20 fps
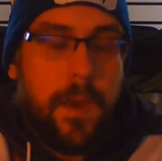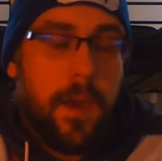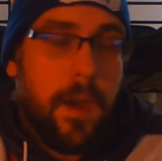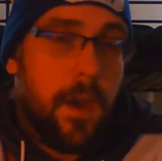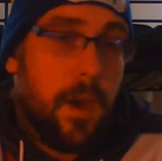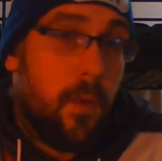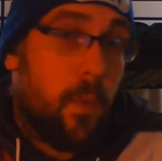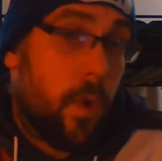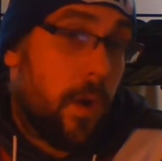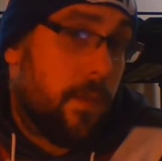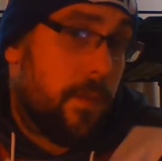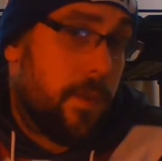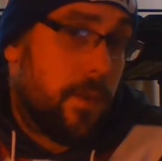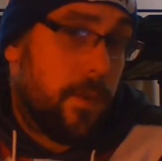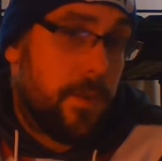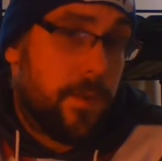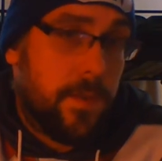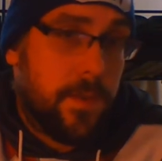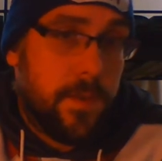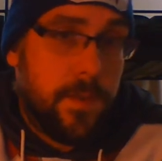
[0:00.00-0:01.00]
One of
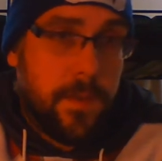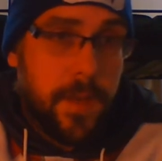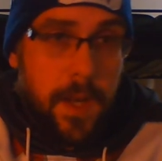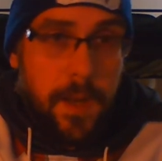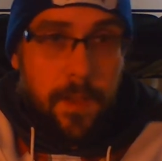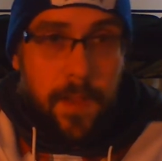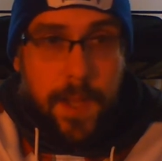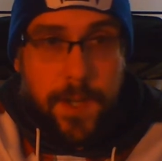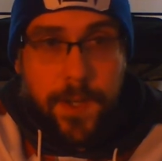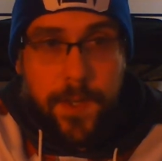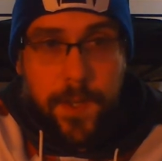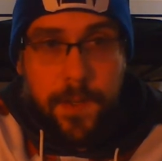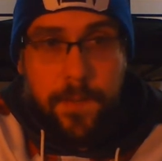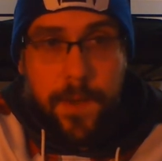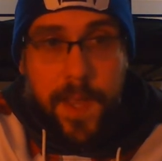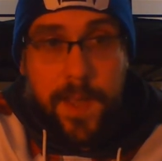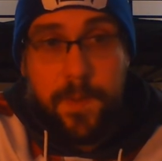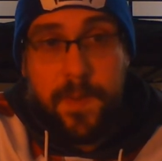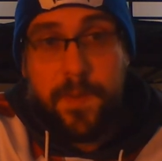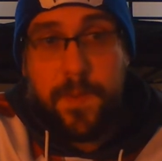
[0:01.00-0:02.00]
those technological
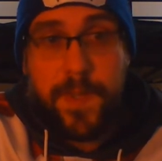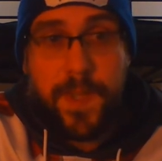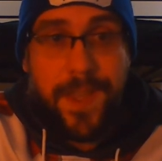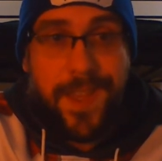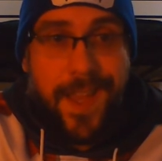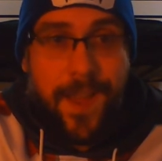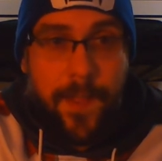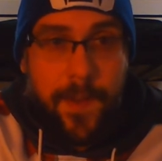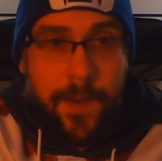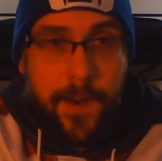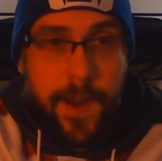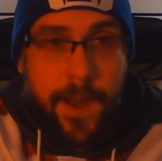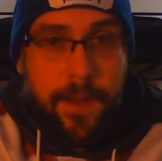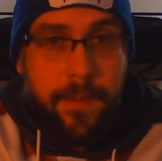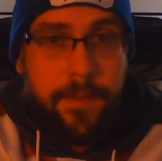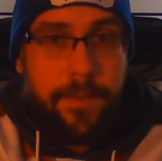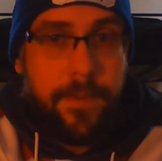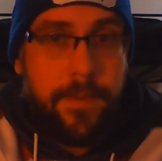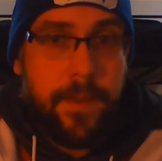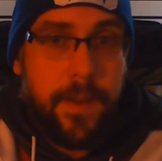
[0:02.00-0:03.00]
advancements was the
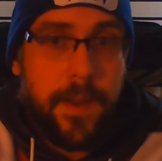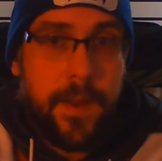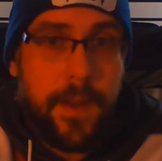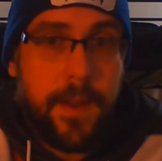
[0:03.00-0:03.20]
telegraph.